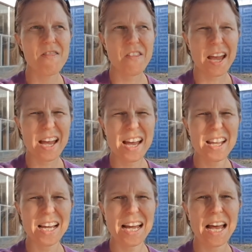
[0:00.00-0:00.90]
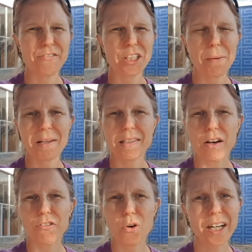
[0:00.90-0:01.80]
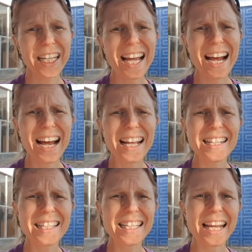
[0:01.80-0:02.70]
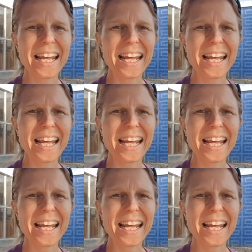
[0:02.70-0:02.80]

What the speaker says: Then I have to get myself organized,